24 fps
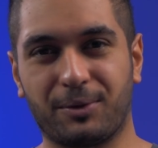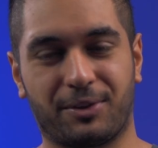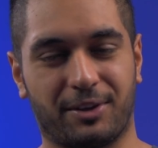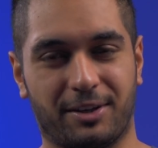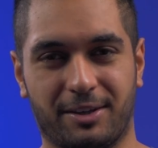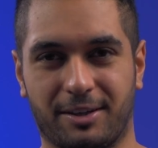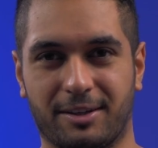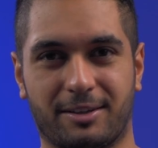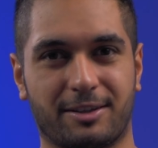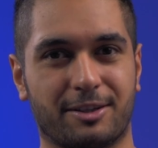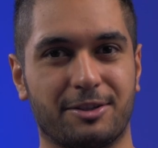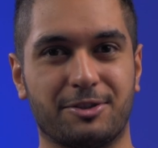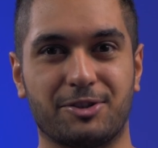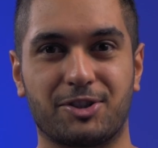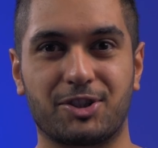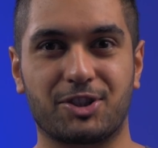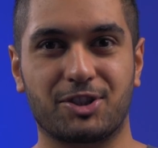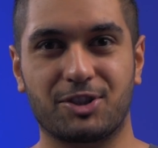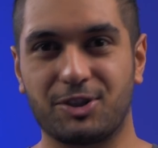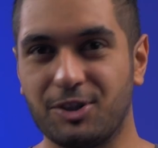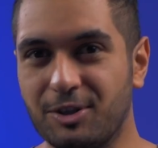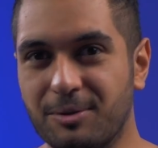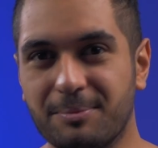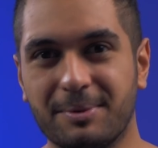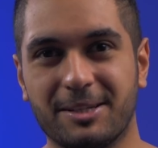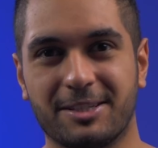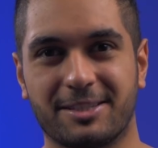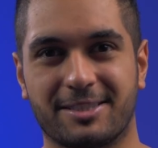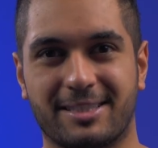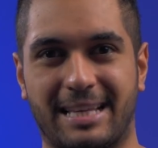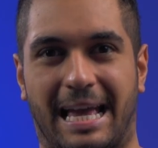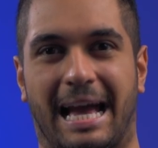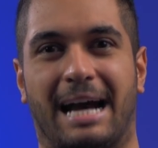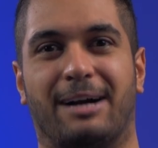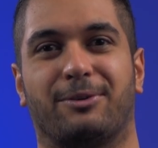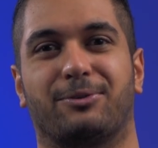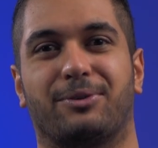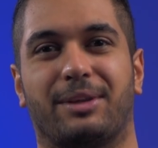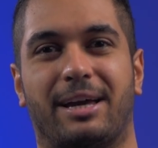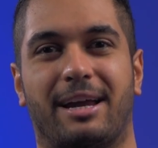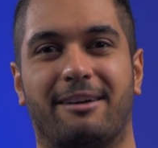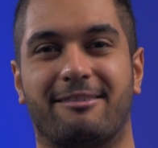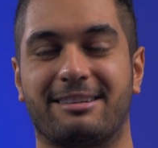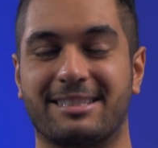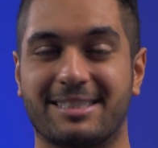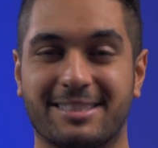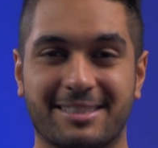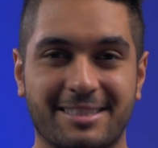the consumers out there.
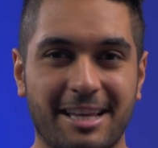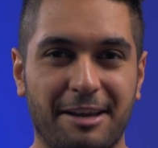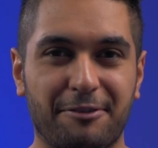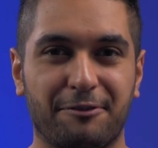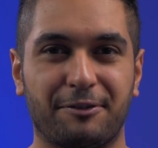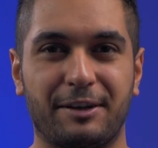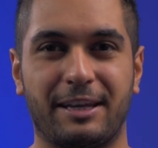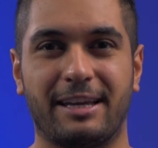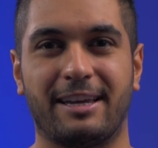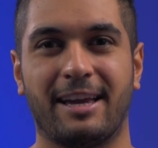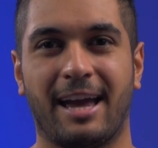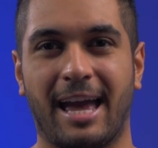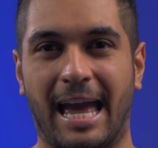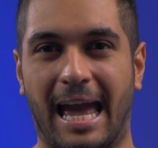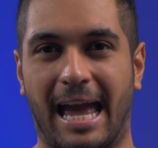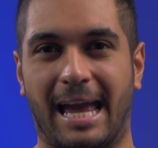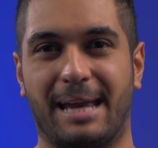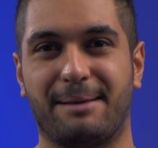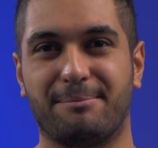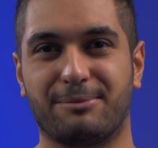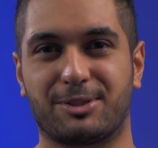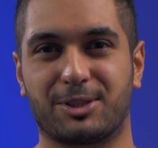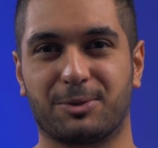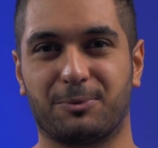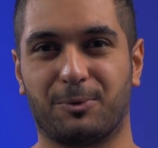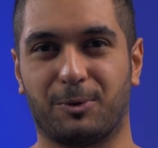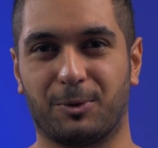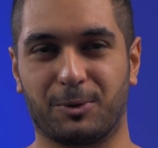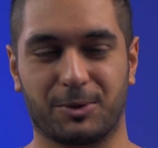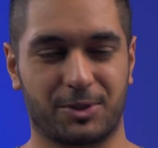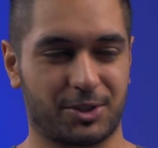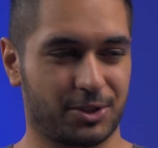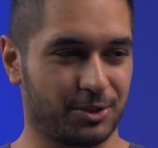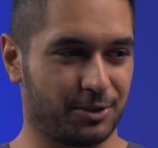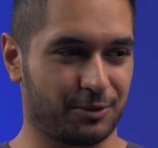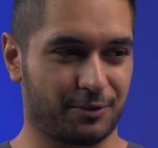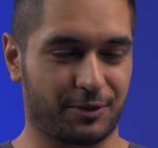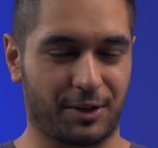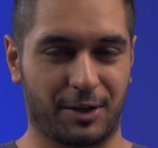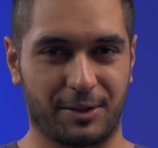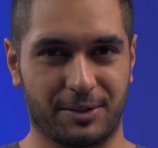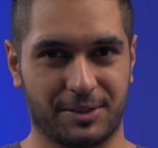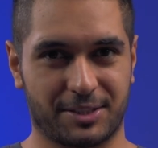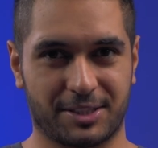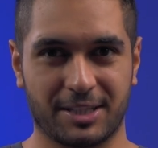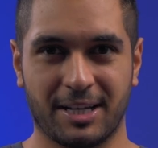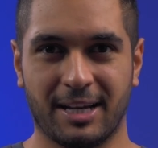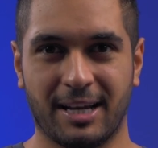It's definitely aimed towards sort of
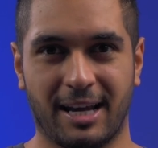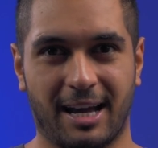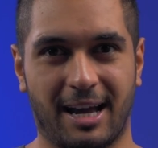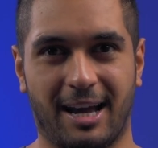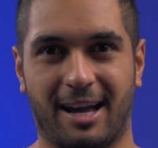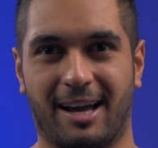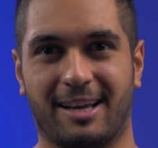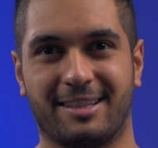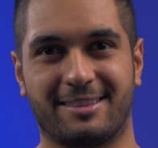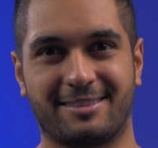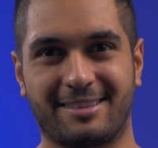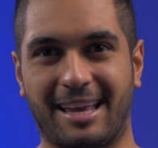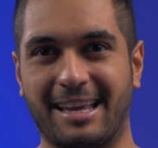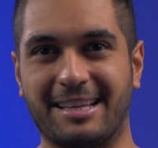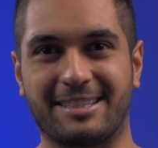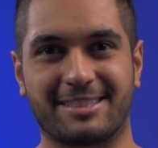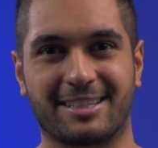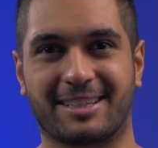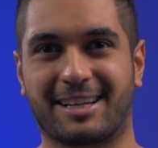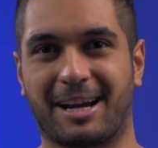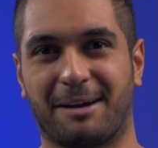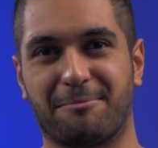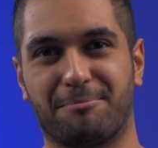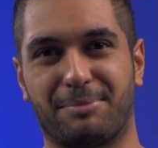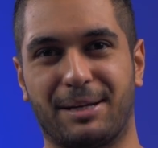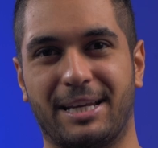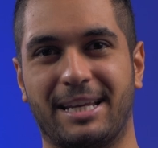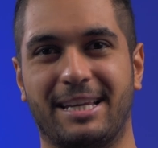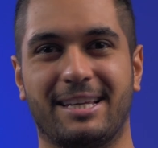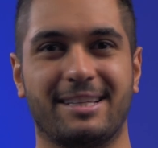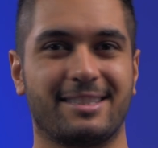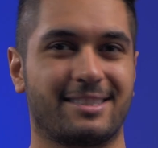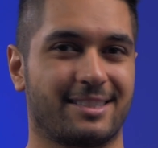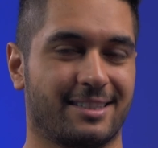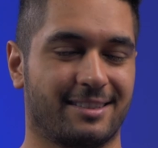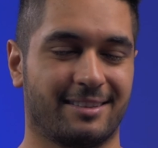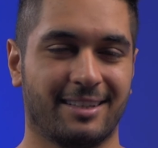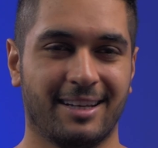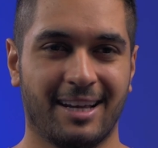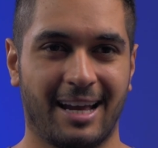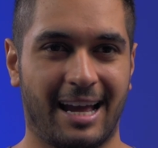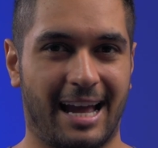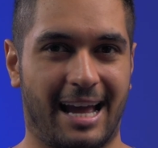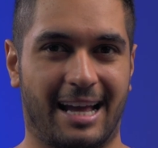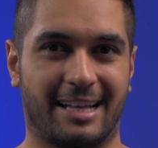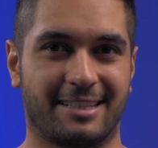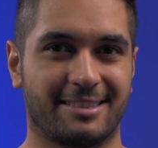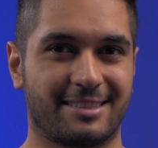those data companies
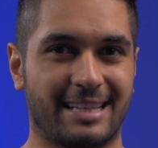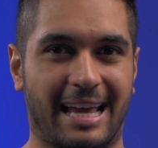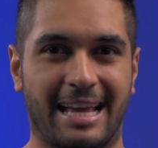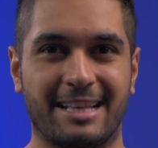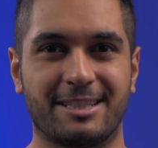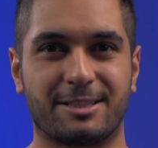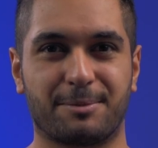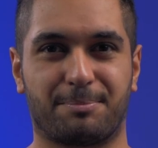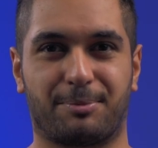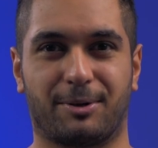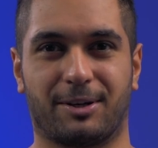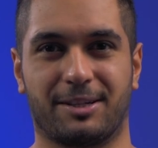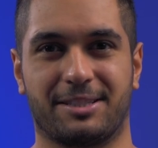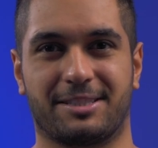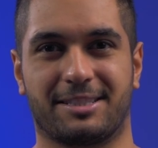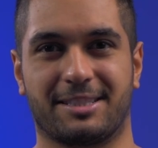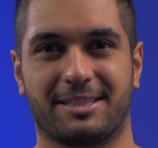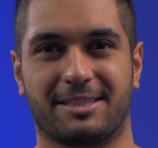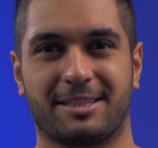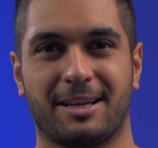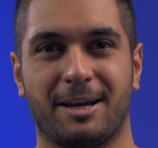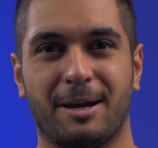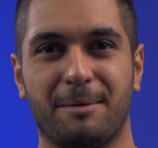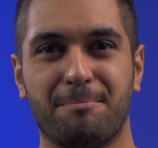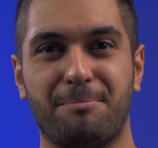and enterprises.